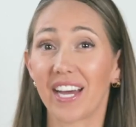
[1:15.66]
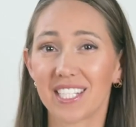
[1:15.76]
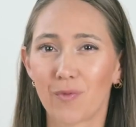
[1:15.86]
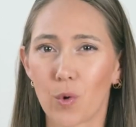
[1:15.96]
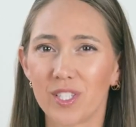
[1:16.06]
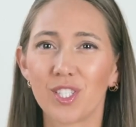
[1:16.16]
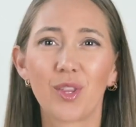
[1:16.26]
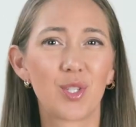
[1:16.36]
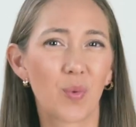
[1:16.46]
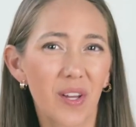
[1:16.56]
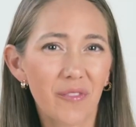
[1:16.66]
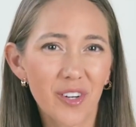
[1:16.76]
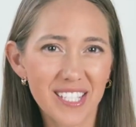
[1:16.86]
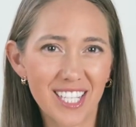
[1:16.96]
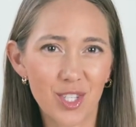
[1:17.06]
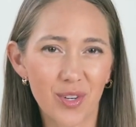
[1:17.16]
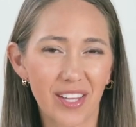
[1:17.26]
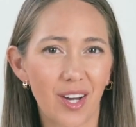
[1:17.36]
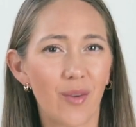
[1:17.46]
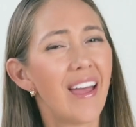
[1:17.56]
Fast forward to the 21st
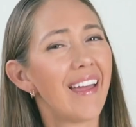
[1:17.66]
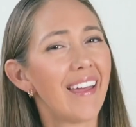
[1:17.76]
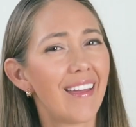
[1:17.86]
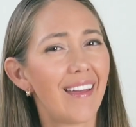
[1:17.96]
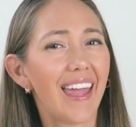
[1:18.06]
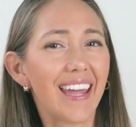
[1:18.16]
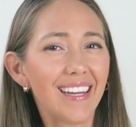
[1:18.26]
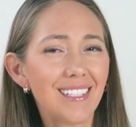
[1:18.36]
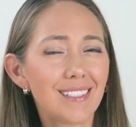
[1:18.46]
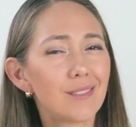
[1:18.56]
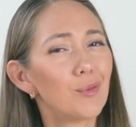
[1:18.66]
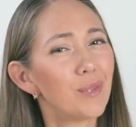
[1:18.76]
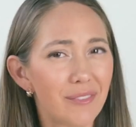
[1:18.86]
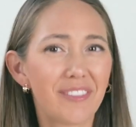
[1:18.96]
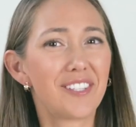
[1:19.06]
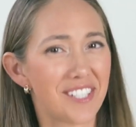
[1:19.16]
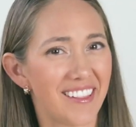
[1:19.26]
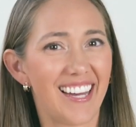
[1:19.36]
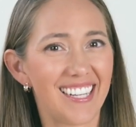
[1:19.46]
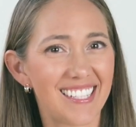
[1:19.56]
century though, and we've learned
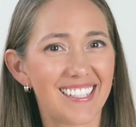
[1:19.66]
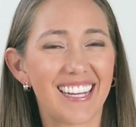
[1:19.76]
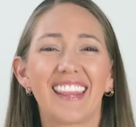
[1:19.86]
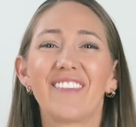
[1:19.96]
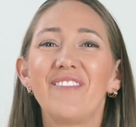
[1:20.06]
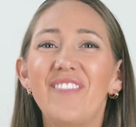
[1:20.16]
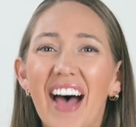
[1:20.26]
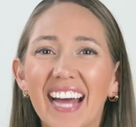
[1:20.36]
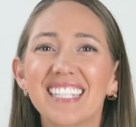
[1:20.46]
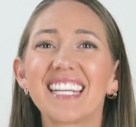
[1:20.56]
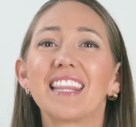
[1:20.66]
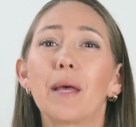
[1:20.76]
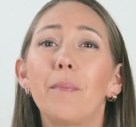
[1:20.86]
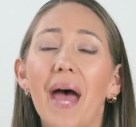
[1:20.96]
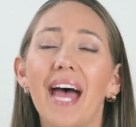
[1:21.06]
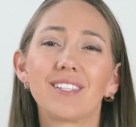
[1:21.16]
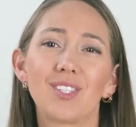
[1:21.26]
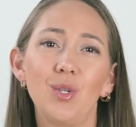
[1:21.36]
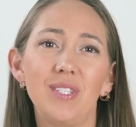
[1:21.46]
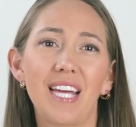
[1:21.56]
a lot. In fact, in the
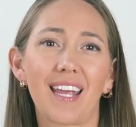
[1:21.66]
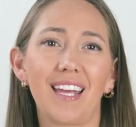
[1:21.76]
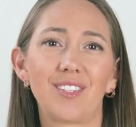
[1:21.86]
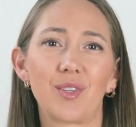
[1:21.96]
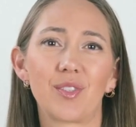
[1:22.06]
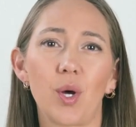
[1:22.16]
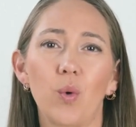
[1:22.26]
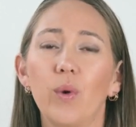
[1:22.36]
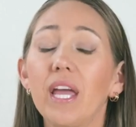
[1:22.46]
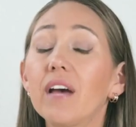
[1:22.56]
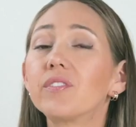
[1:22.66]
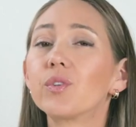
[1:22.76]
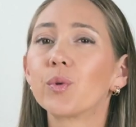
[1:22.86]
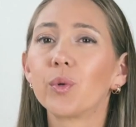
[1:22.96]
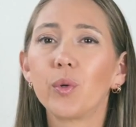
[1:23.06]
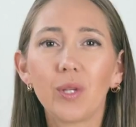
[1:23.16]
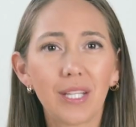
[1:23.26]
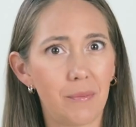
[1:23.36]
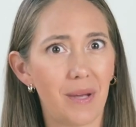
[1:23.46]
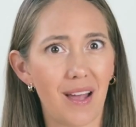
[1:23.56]
past two decades or so, we have
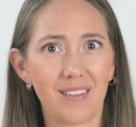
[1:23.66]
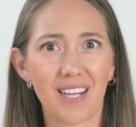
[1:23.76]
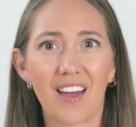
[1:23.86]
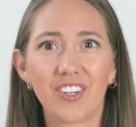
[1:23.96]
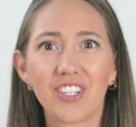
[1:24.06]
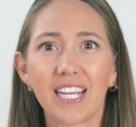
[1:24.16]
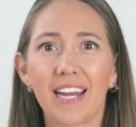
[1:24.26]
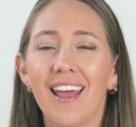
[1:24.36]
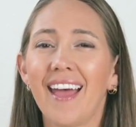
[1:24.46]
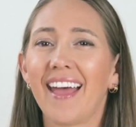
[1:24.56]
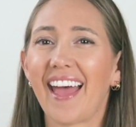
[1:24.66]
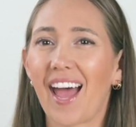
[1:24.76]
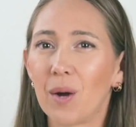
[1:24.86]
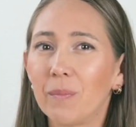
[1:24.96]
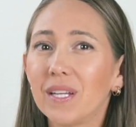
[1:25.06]
truly begun to understand how